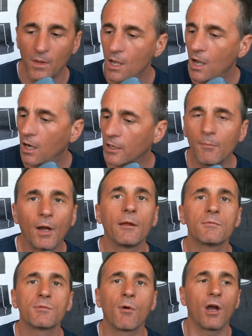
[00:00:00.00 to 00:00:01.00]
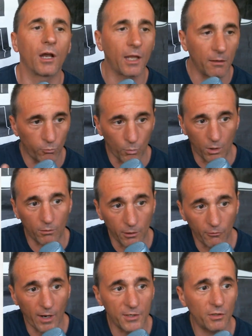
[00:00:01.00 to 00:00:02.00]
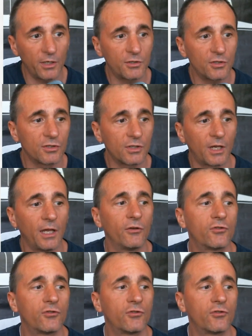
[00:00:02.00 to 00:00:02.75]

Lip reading: Again, my name's Marc. Again, well, congratulations again